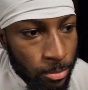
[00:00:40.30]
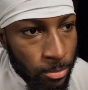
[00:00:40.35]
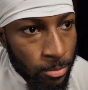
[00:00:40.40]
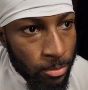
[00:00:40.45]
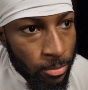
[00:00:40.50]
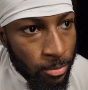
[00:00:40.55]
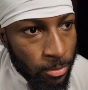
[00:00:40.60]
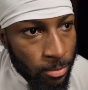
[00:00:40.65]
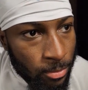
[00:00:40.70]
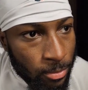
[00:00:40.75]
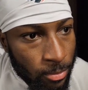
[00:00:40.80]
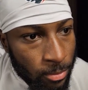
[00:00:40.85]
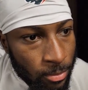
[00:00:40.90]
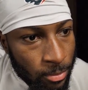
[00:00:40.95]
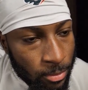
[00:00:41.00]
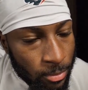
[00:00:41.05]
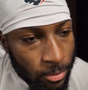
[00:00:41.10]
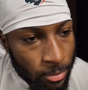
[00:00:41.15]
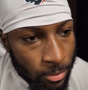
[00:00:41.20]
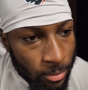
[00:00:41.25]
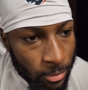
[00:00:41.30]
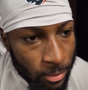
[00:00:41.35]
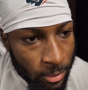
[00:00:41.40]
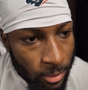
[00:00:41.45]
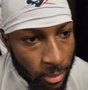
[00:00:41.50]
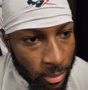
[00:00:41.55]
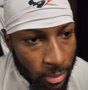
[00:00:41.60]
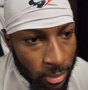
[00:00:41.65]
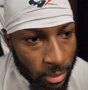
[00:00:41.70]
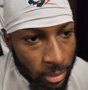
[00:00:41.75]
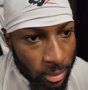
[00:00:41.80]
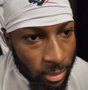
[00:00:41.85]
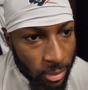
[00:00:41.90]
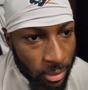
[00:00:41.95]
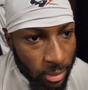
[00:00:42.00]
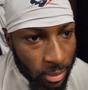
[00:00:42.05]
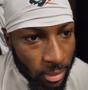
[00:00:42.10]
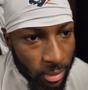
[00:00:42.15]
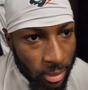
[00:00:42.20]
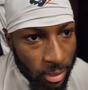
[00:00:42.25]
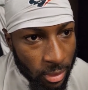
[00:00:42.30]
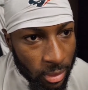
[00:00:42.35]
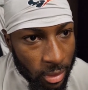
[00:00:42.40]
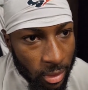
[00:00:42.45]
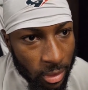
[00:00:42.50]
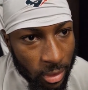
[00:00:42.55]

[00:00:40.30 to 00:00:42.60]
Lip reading: reaction resulted in a 15-yard